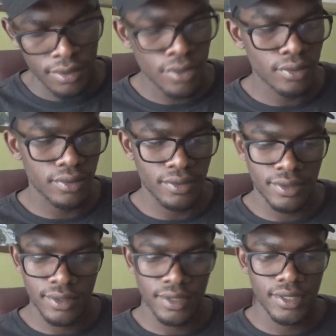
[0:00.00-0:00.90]
cool
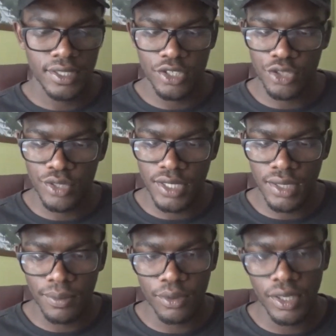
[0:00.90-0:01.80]
let's juice it
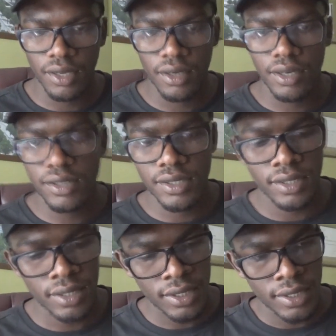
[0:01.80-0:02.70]
up okay can't
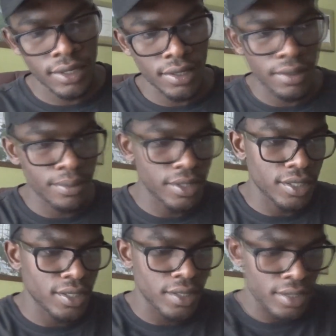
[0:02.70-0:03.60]

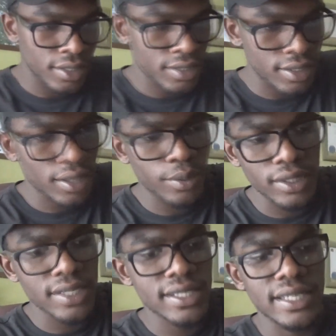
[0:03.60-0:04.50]
just start
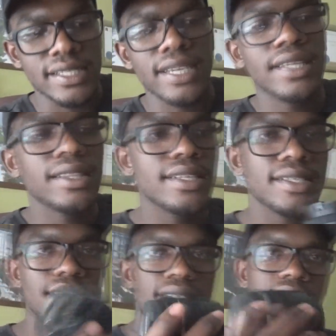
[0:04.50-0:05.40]
with this lens I think
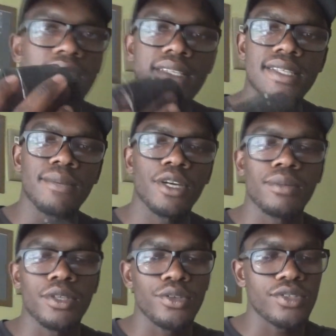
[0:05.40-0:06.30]
this is the lens I'm
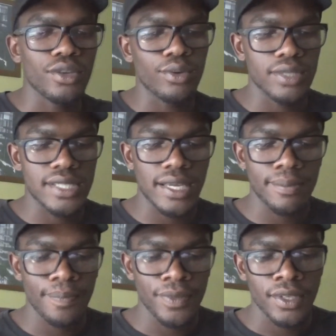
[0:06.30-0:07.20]
gonna be using all the
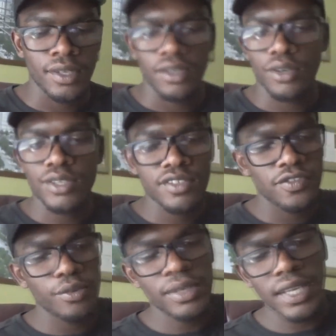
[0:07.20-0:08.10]
time because
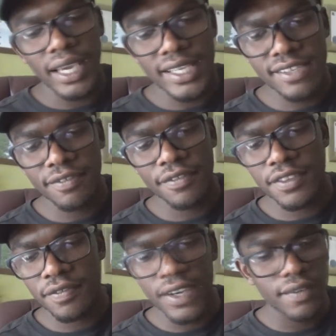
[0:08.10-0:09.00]
for me
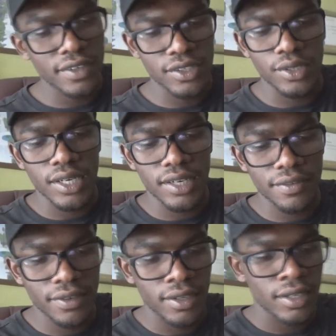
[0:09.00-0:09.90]
1855 is good
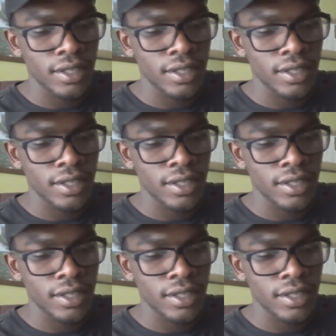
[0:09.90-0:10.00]
enough